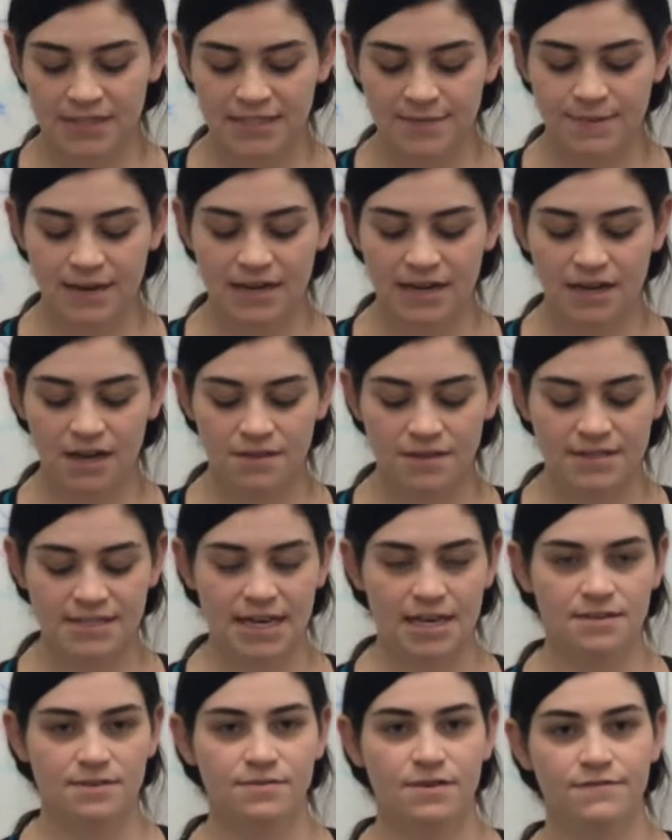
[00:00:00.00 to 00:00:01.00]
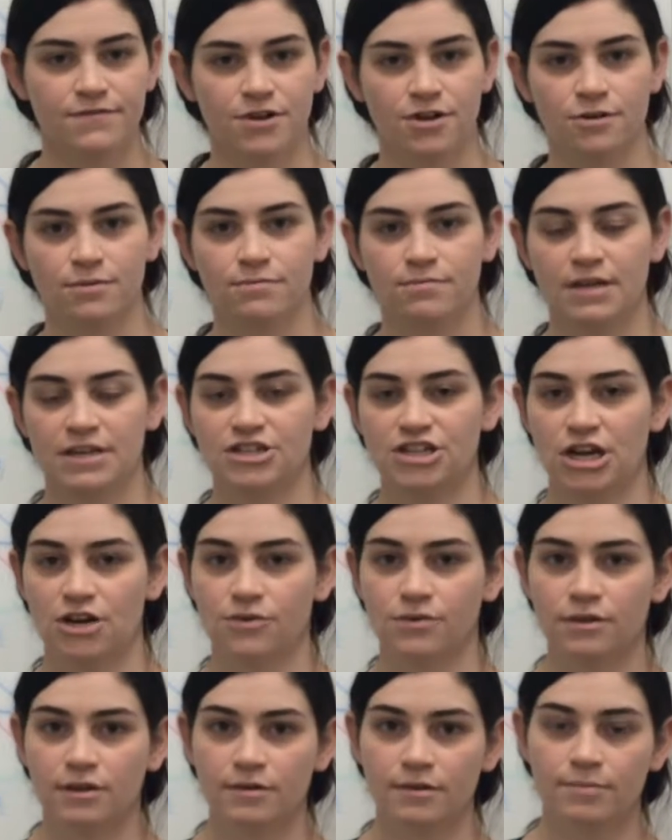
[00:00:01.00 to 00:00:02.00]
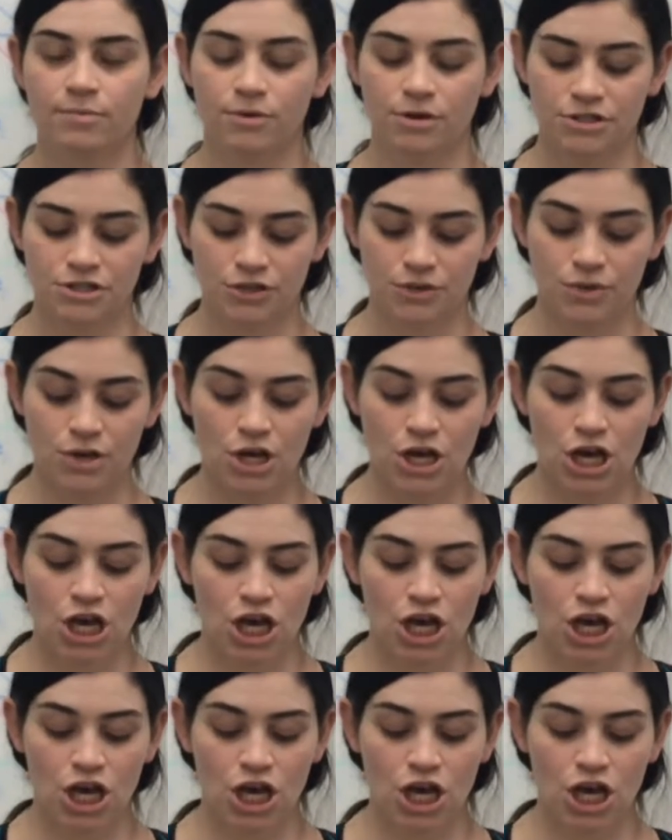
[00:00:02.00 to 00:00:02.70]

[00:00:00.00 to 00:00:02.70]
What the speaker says: Depending on the size of the firm, they generally report to